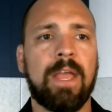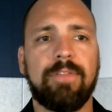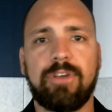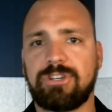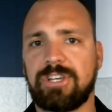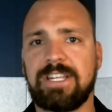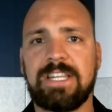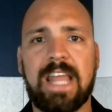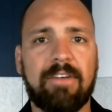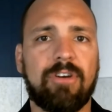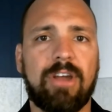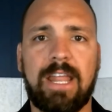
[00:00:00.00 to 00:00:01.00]
There's a
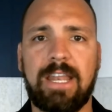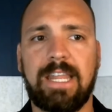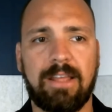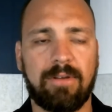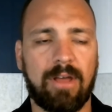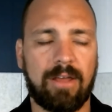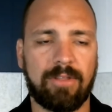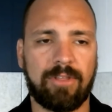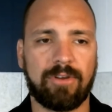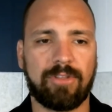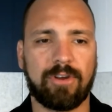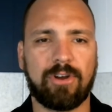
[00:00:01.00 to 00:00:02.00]
never-ending,
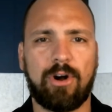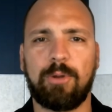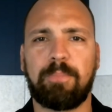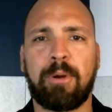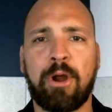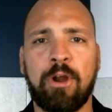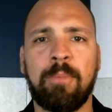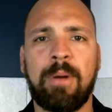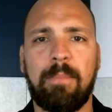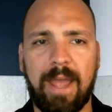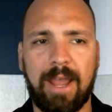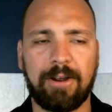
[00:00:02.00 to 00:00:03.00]
they're called
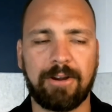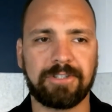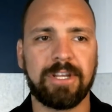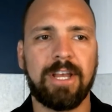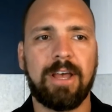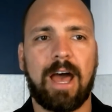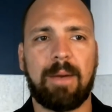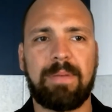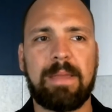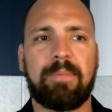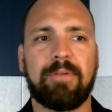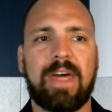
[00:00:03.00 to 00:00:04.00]
perma bears,
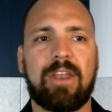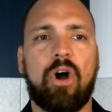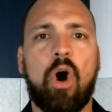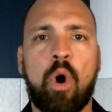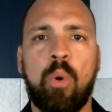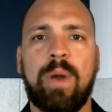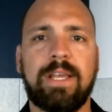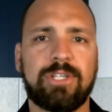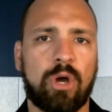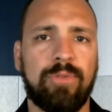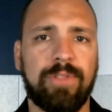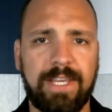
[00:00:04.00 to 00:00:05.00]
people that always
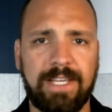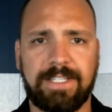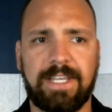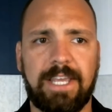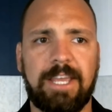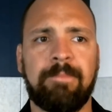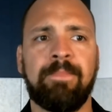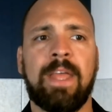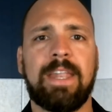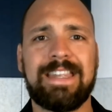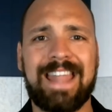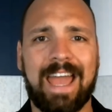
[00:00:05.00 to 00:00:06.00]
only see
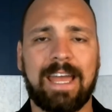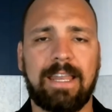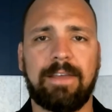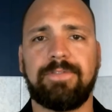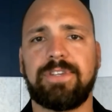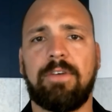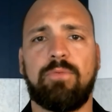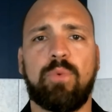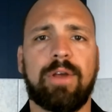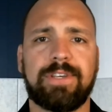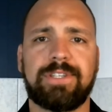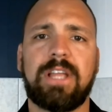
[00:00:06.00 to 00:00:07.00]
negatives of
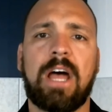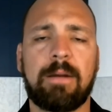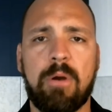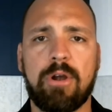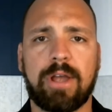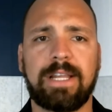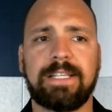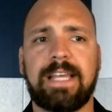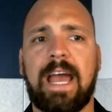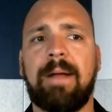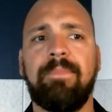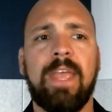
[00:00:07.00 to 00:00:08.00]
where the stock market is
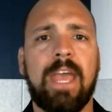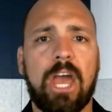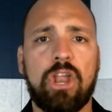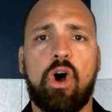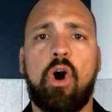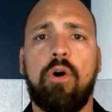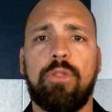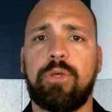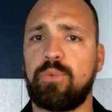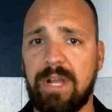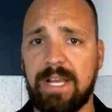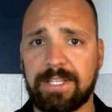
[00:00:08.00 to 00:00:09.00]
at and all the
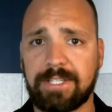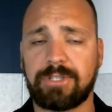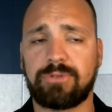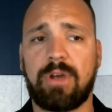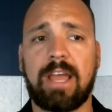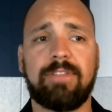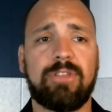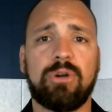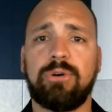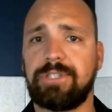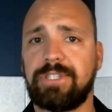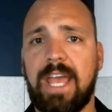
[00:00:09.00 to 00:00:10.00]
risks, right? The
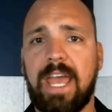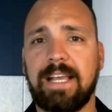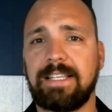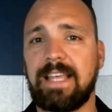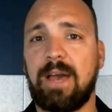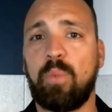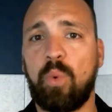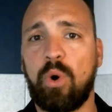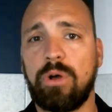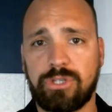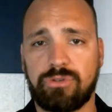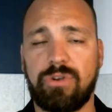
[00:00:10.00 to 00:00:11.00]
saying is that
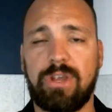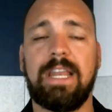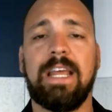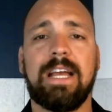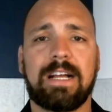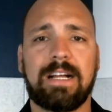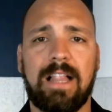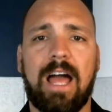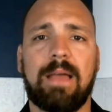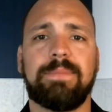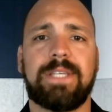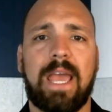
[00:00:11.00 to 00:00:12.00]
Wall Street
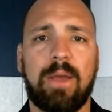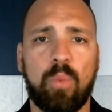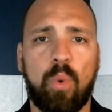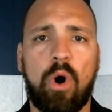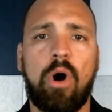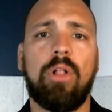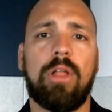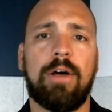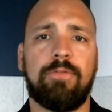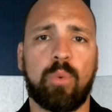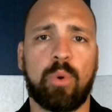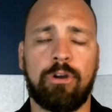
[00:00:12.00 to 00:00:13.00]
climbs a wall
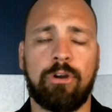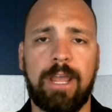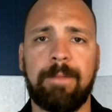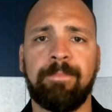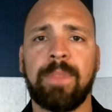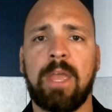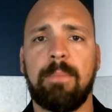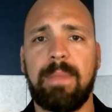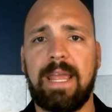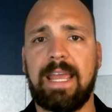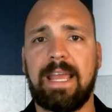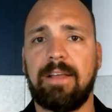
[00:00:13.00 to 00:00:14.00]
of worry,
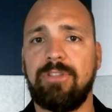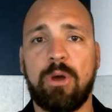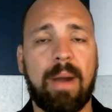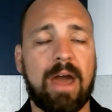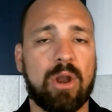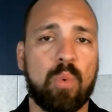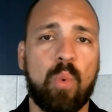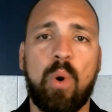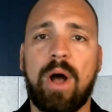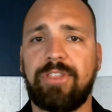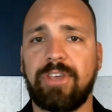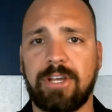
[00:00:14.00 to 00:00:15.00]
meaning no matter
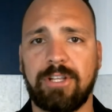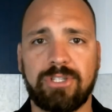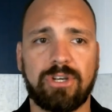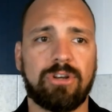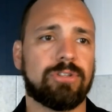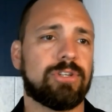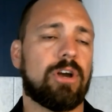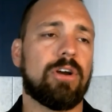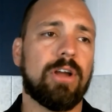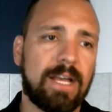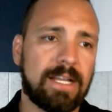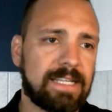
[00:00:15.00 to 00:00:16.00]
what the concerns
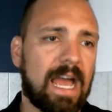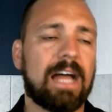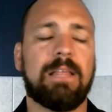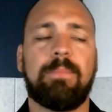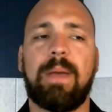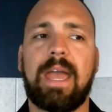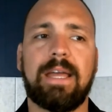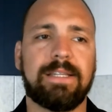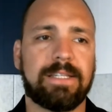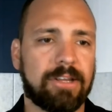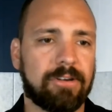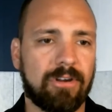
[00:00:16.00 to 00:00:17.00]
are, Taliban,
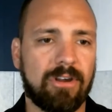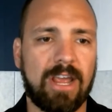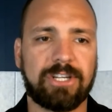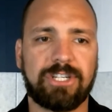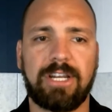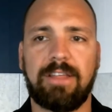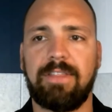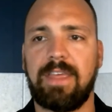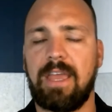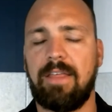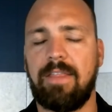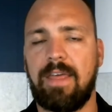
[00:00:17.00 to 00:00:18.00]
deterioration
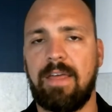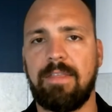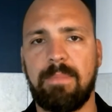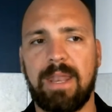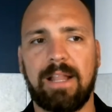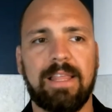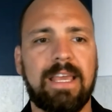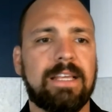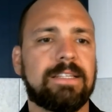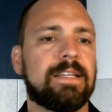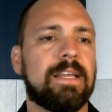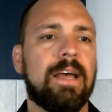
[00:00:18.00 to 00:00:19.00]
in the Middle
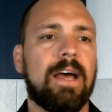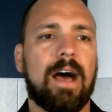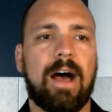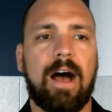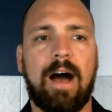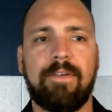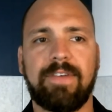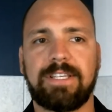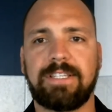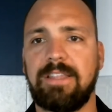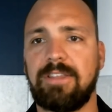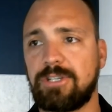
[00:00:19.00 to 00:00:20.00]
East,
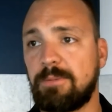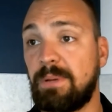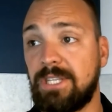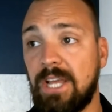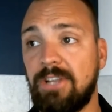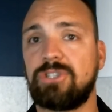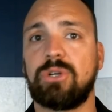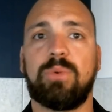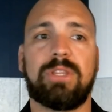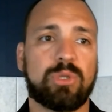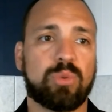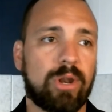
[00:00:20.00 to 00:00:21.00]
obviously there's a potential
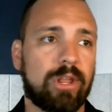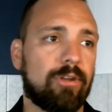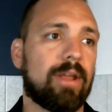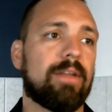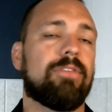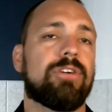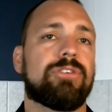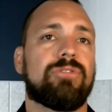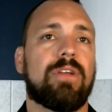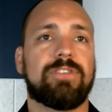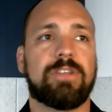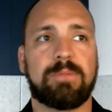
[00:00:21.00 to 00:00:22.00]
with the 20-year
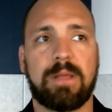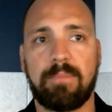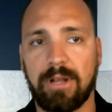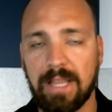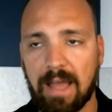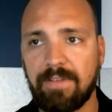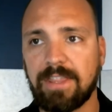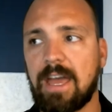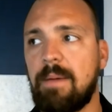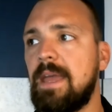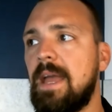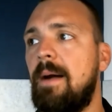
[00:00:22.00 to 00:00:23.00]
anniversary of September 11th
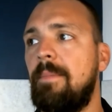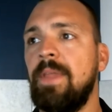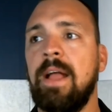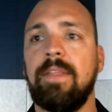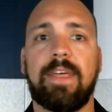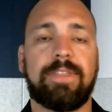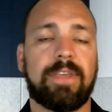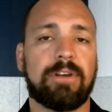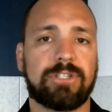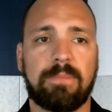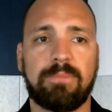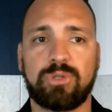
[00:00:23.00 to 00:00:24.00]
coming up that
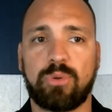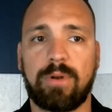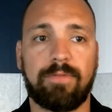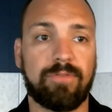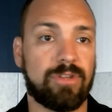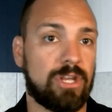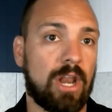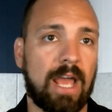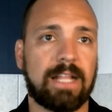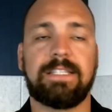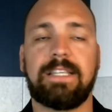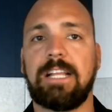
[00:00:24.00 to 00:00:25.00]
there's some sort of
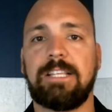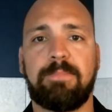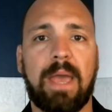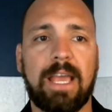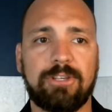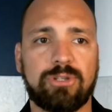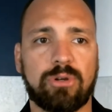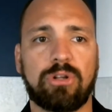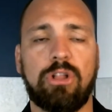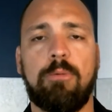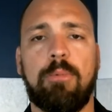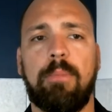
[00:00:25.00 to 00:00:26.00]
United States-based or
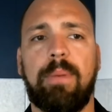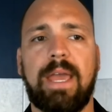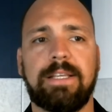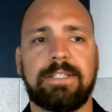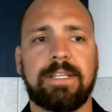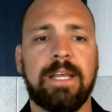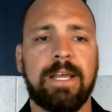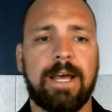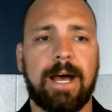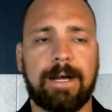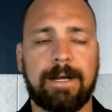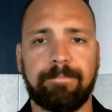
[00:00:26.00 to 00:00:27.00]
global-based
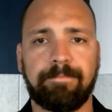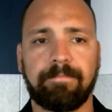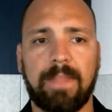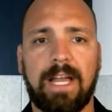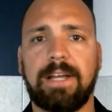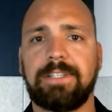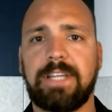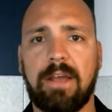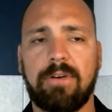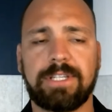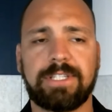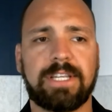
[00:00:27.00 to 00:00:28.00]

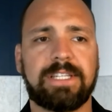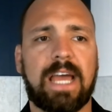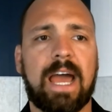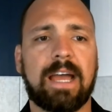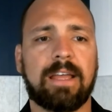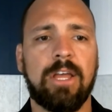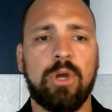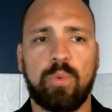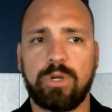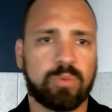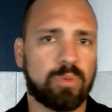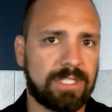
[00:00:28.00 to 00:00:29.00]
terrorist attack,
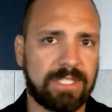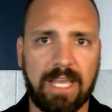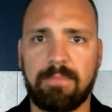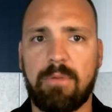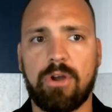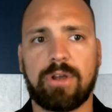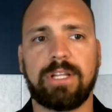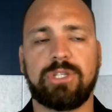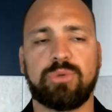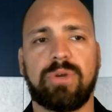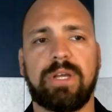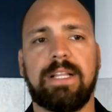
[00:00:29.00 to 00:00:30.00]
which would send
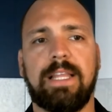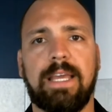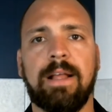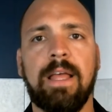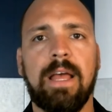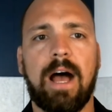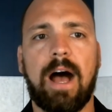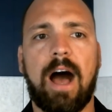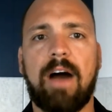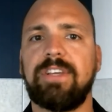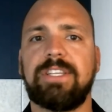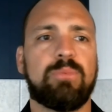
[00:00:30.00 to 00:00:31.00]
markets reeling.
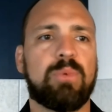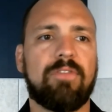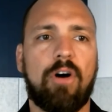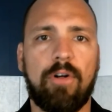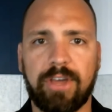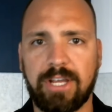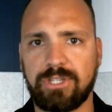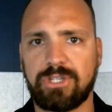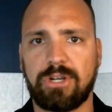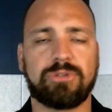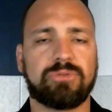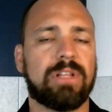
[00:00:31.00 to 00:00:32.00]
Obviously, we have all the
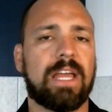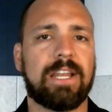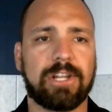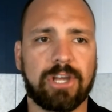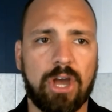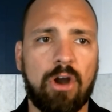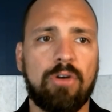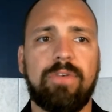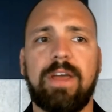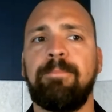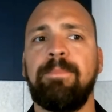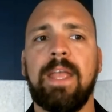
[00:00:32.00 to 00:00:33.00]
concerns related to
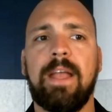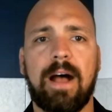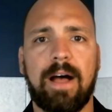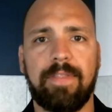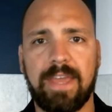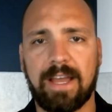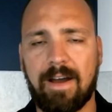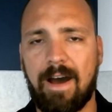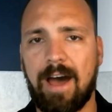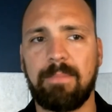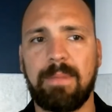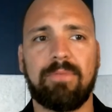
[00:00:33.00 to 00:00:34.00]
COVID, the
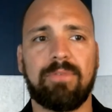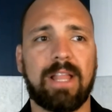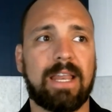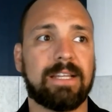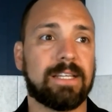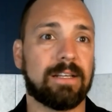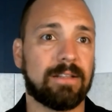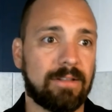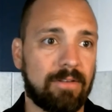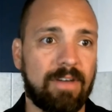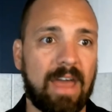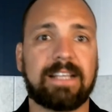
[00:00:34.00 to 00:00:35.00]
economy related
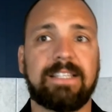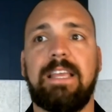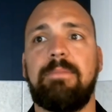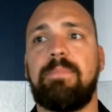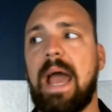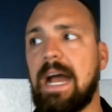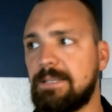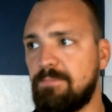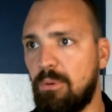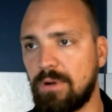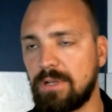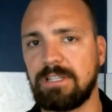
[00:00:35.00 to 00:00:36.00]
to vaccine
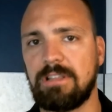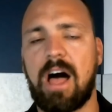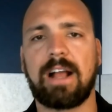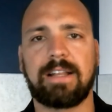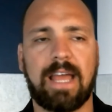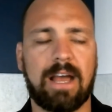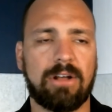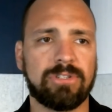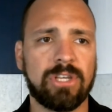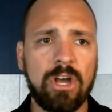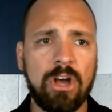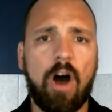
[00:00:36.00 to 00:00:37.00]
passports, lockdowns,
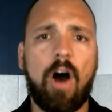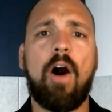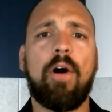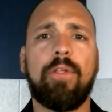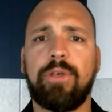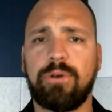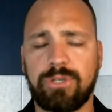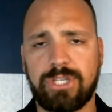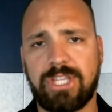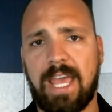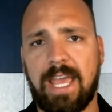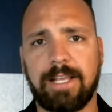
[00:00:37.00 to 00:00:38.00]
all those
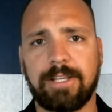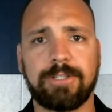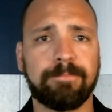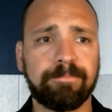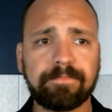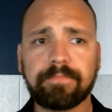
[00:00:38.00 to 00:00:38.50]
things.